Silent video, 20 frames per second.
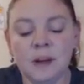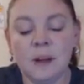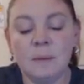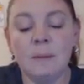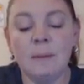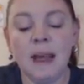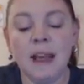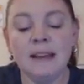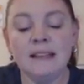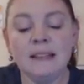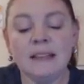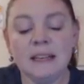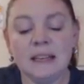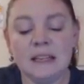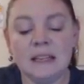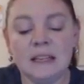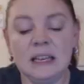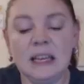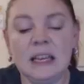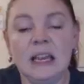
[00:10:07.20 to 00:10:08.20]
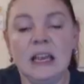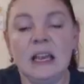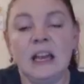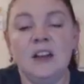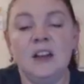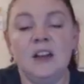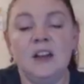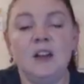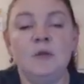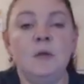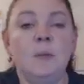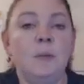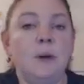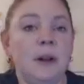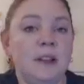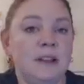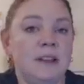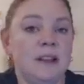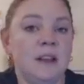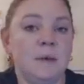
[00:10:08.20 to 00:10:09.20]
Basically, you would
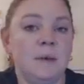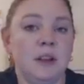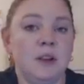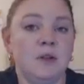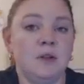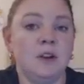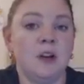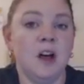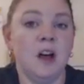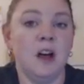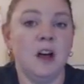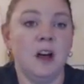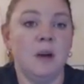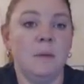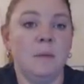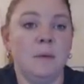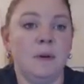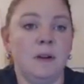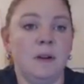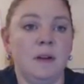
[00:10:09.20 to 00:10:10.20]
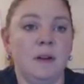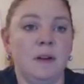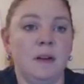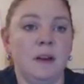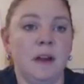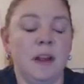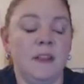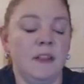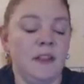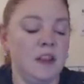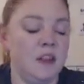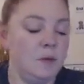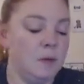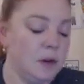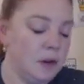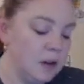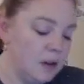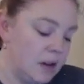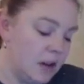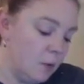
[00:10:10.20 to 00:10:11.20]
put some in your cup, and then you
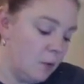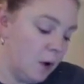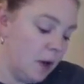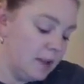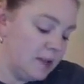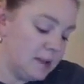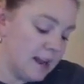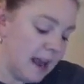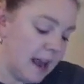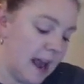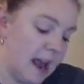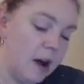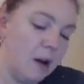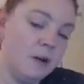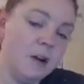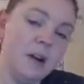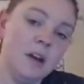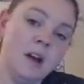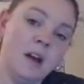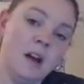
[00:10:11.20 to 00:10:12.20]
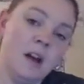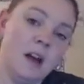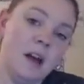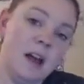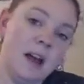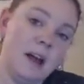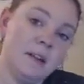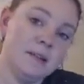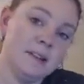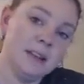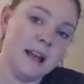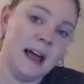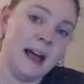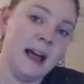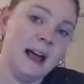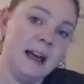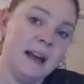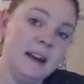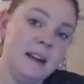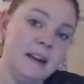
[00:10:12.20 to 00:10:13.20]
would look at what's
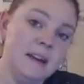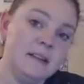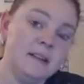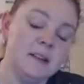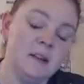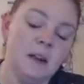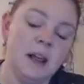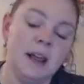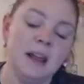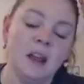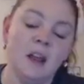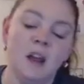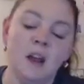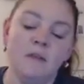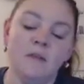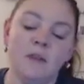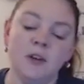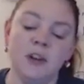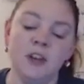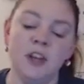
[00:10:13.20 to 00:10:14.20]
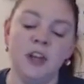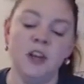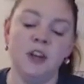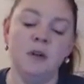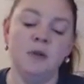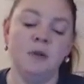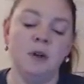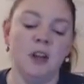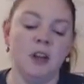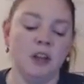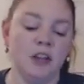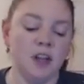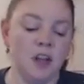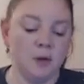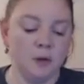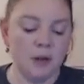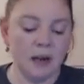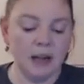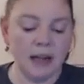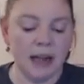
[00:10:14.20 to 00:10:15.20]
outside. So like for you,
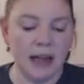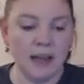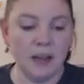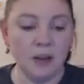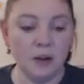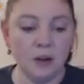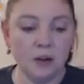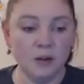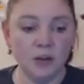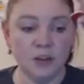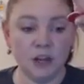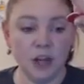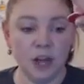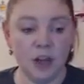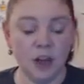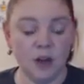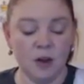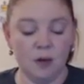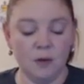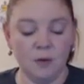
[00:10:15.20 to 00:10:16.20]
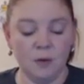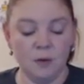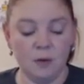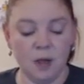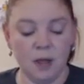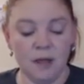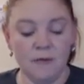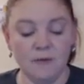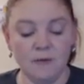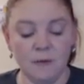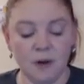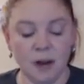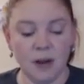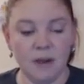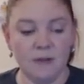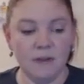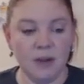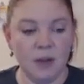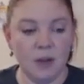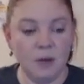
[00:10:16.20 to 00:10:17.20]
you would lay your show in
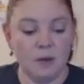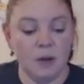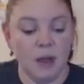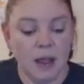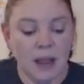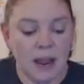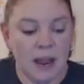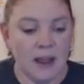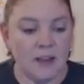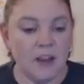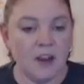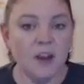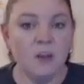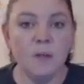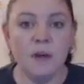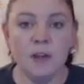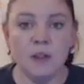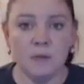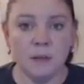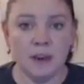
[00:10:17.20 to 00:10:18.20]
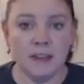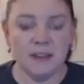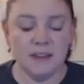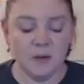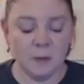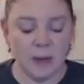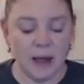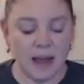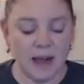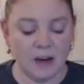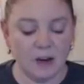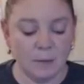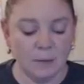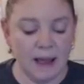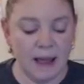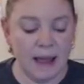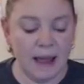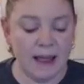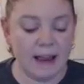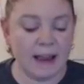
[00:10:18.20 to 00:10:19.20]
front of you, and then you put the rest of them behind your
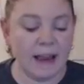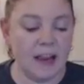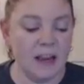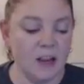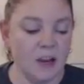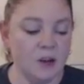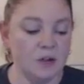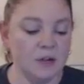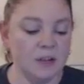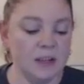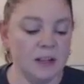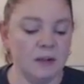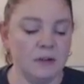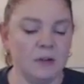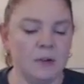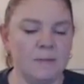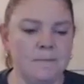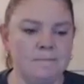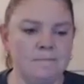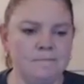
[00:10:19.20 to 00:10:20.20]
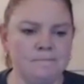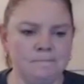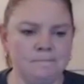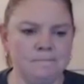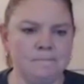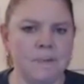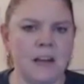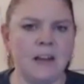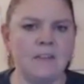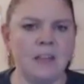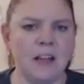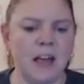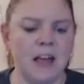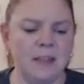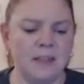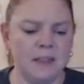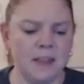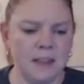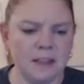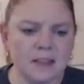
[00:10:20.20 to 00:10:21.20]
back, and you're sitting there going, I've
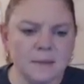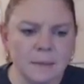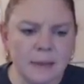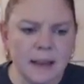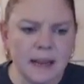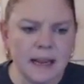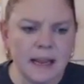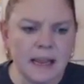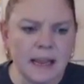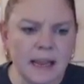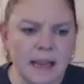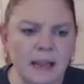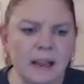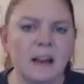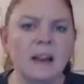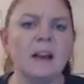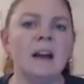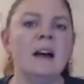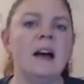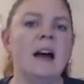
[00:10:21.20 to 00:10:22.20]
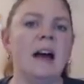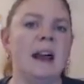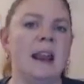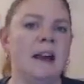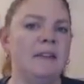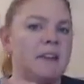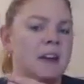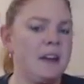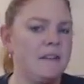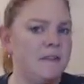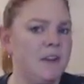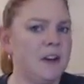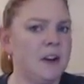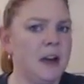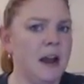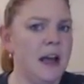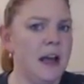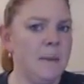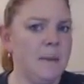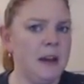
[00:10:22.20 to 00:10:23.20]
got this many and I've got to
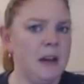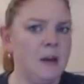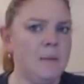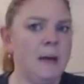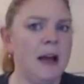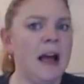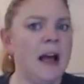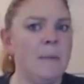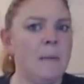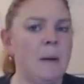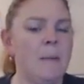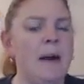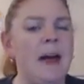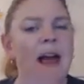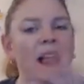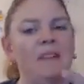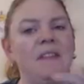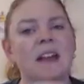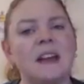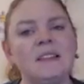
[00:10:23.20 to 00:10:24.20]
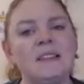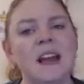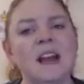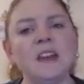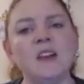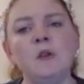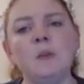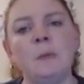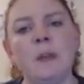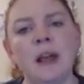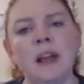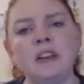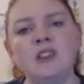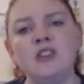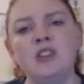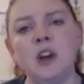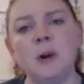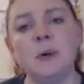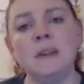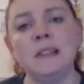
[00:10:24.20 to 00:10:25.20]
figure out how many are behind my back. That's how you play
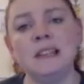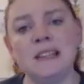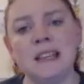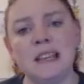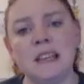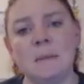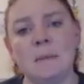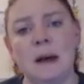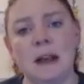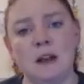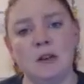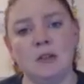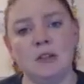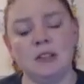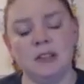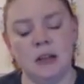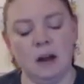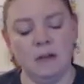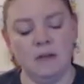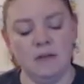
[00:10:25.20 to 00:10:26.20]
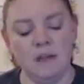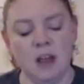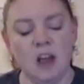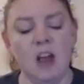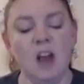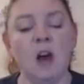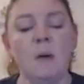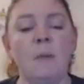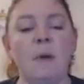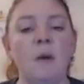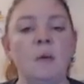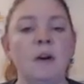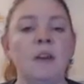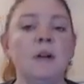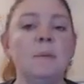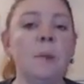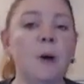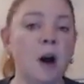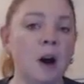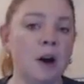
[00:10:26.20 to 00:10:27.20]
show and seek by yourself. But
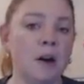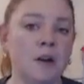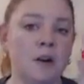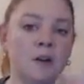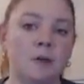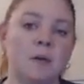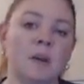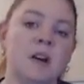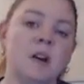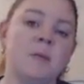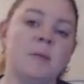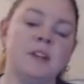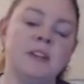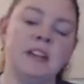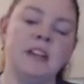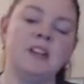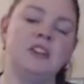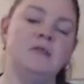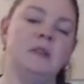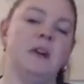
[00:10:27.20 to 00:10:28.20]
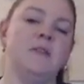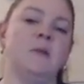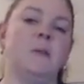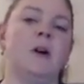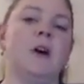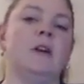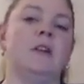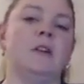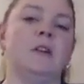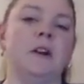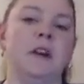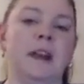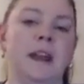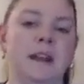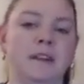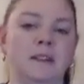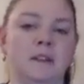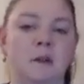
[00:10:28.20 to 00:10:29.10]
with a partner, we're going to pretend you have a partner today.